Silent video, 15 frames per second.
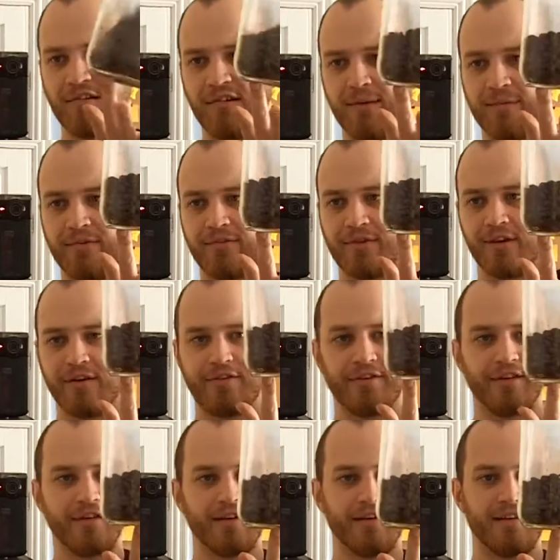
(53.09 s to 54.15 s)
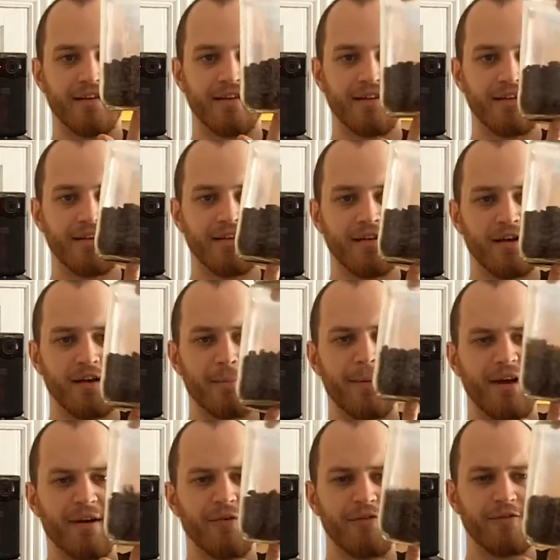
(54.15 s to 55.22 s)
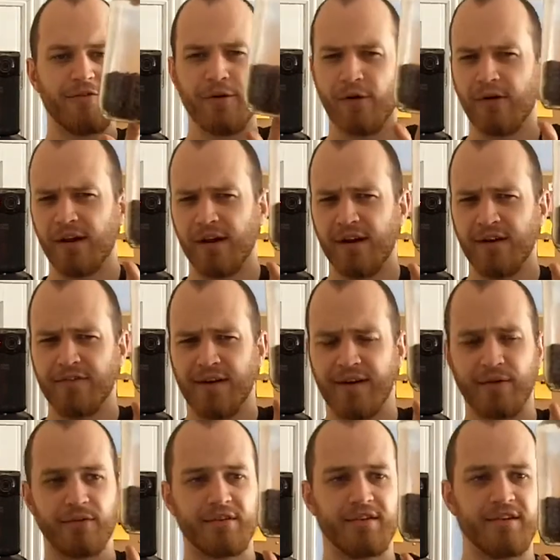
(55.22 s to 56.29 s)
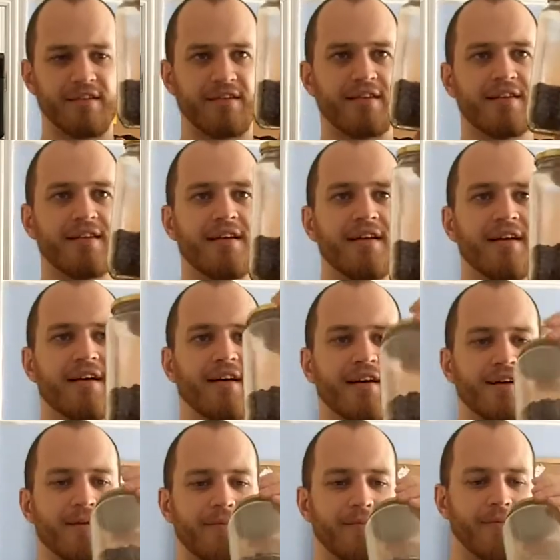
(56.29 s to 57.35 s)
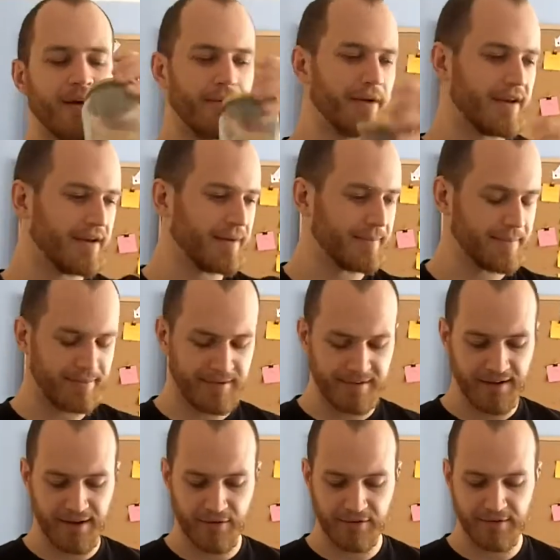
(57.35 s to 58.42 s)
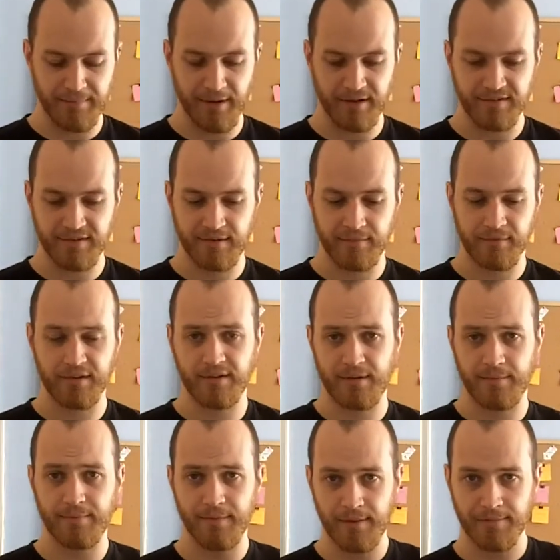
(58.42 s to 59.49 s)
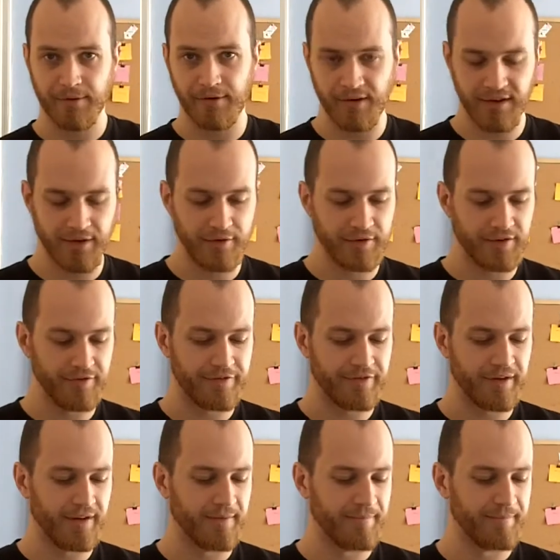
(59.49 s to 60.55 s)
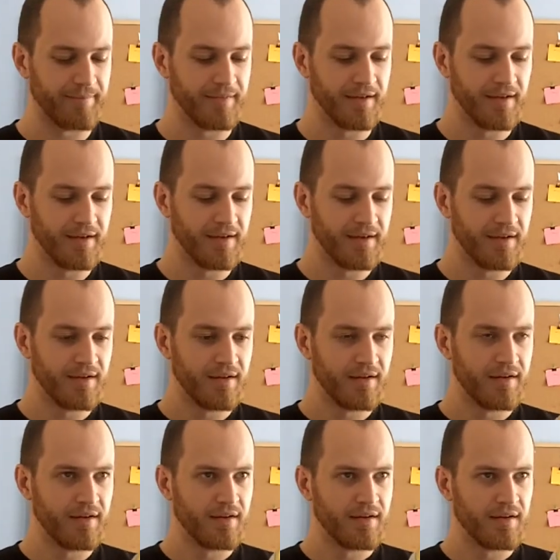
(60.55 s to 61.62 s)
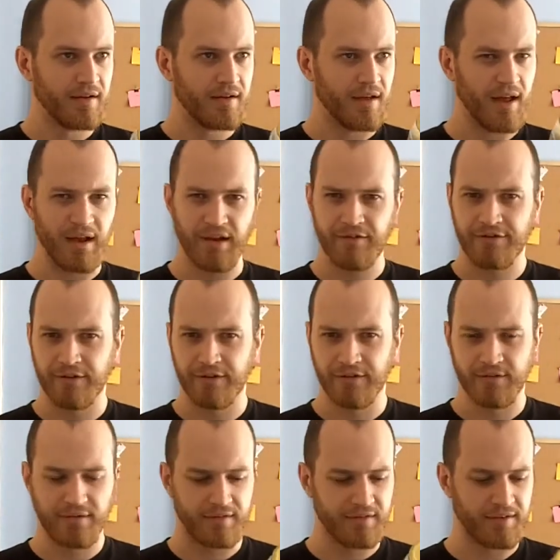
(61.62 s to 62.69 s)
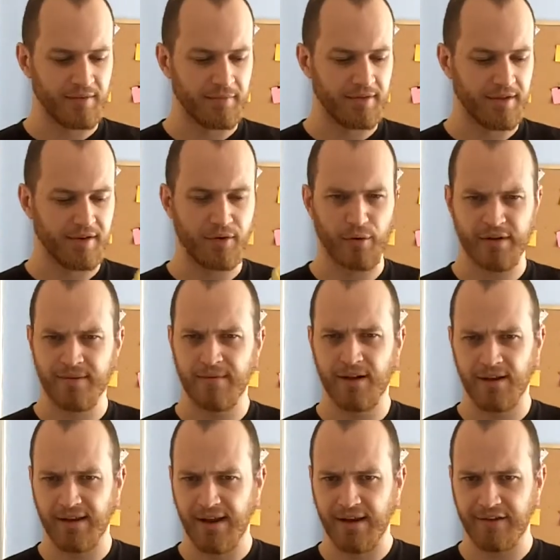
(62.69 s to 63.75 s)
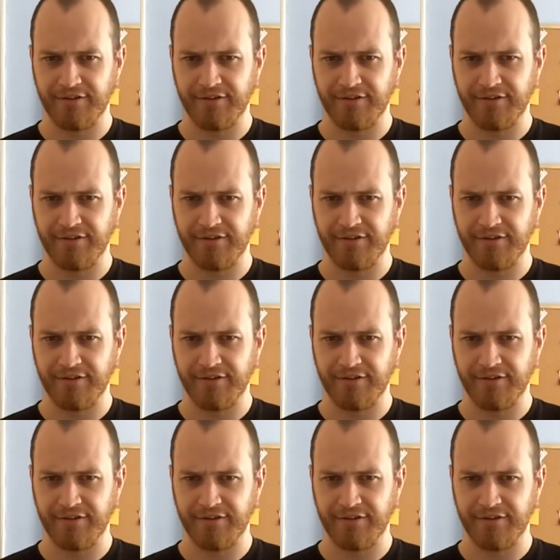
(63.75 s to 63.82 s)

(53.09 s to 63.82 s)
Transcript: grams of coffee, about four and a half ounces um, I went up to town to buy some because I, I bought a load of um, elephant something Guatemalan